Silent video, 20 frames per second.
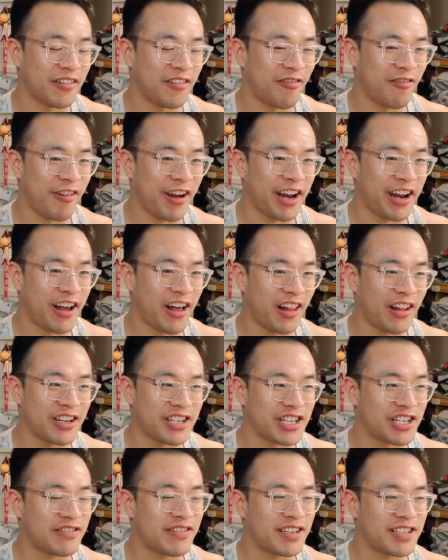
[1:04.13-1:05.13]
like
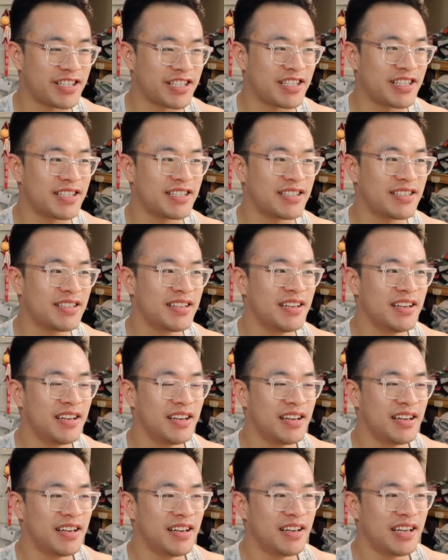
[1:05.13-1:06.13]
radiology questions,
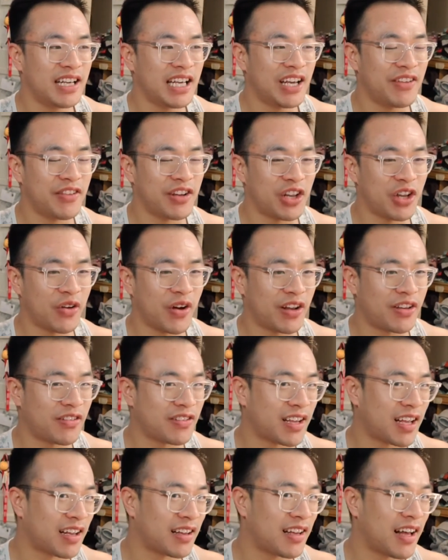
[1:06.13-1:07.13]
even though I
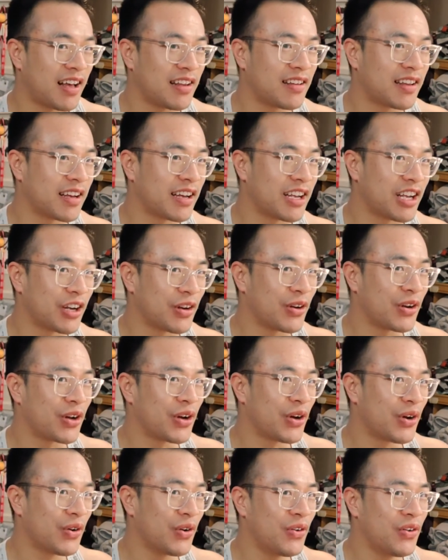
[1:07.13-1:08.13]
took that class like a year
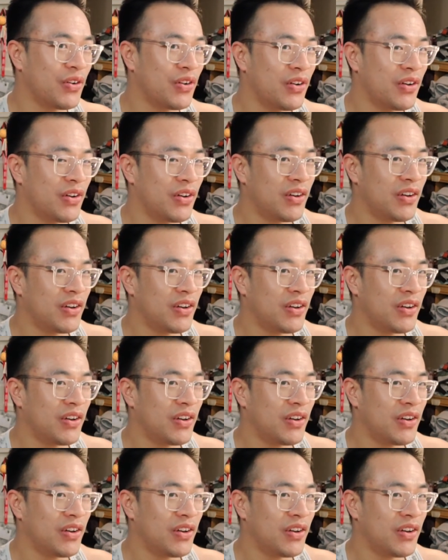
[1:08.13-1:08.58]
ago,